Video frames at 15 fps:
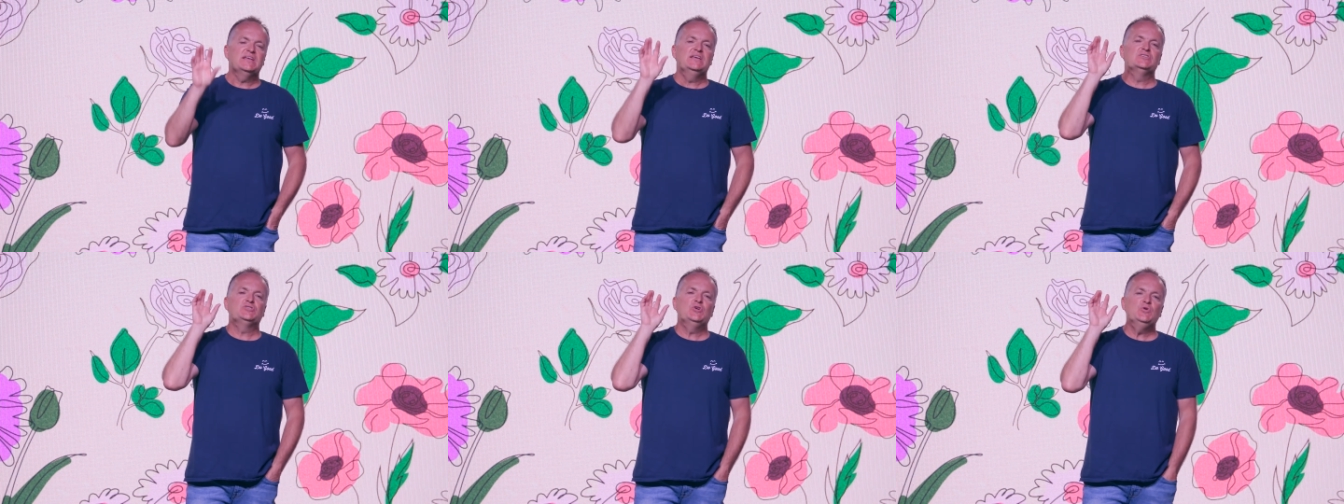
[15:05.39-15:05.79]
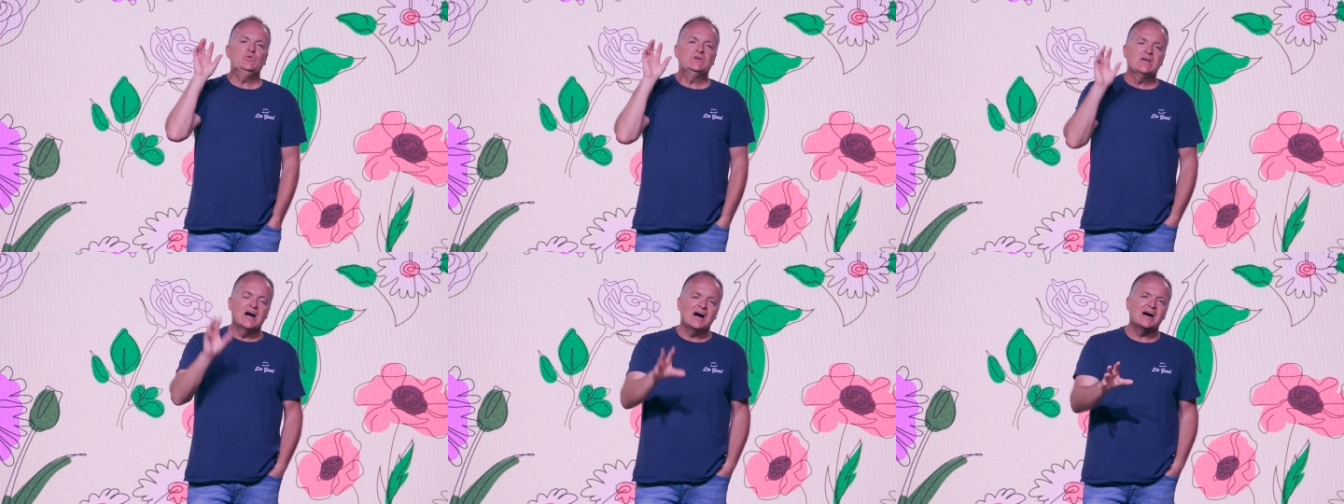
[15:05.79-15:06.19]
is who
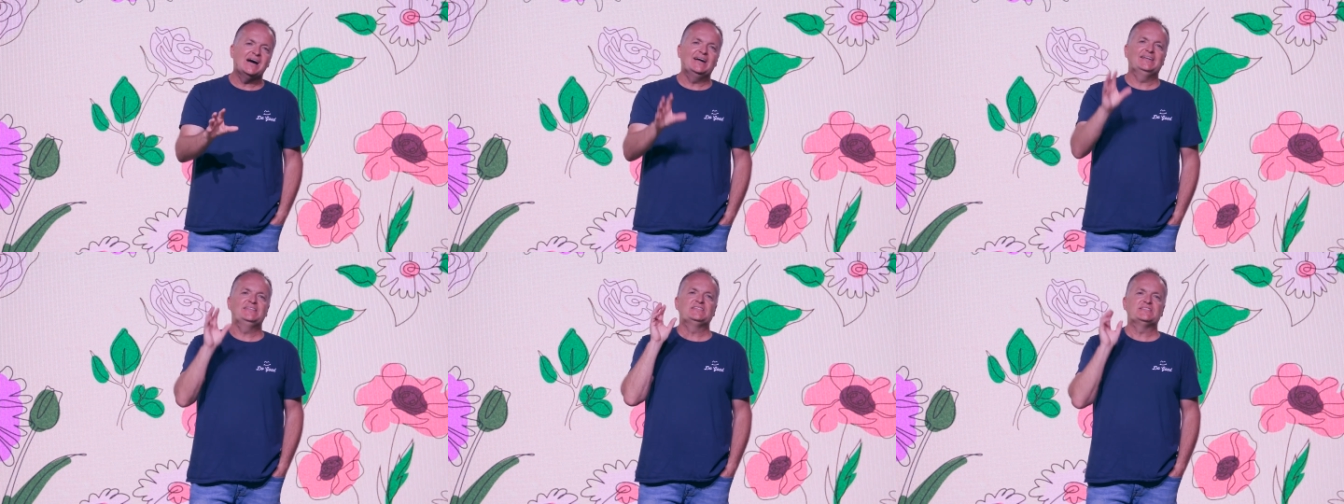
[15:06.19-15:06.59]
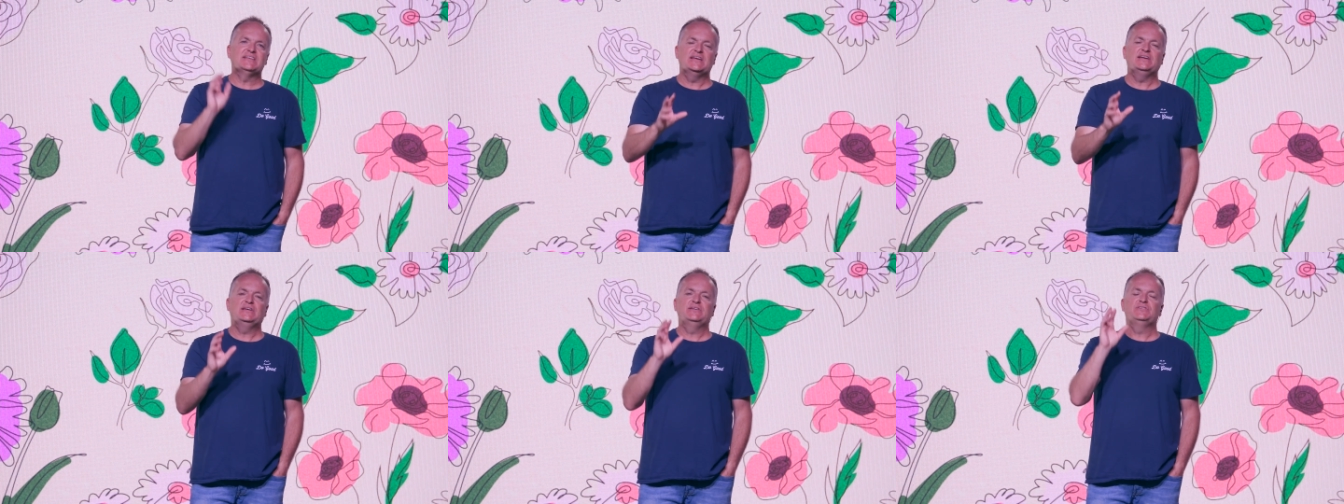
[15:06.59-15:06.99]
God
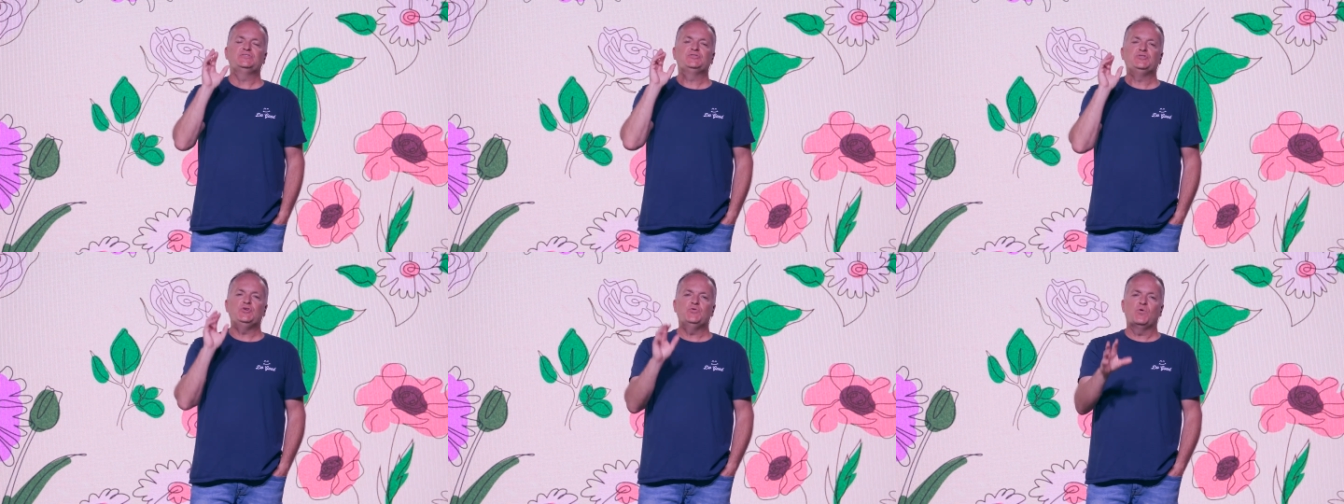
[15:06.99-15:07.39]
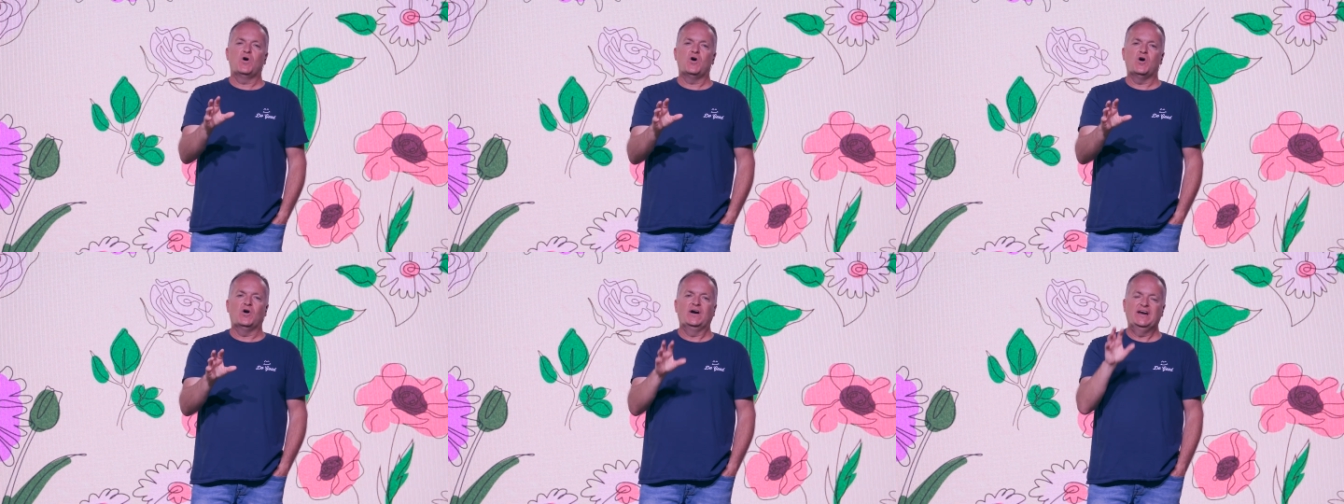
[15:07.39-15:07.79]
says you
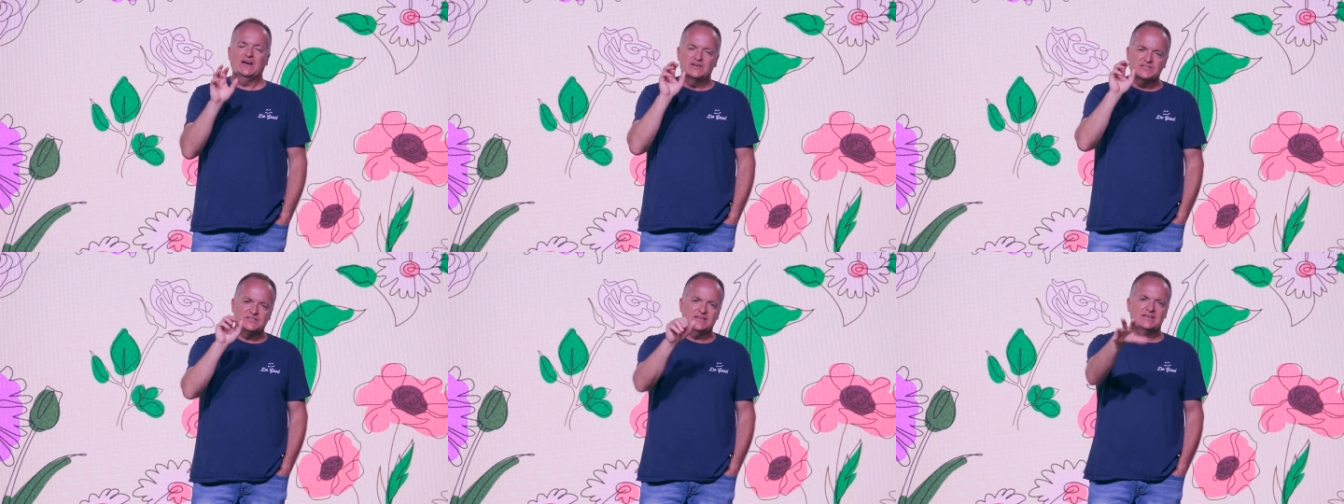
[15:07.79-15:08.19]
are. Here's the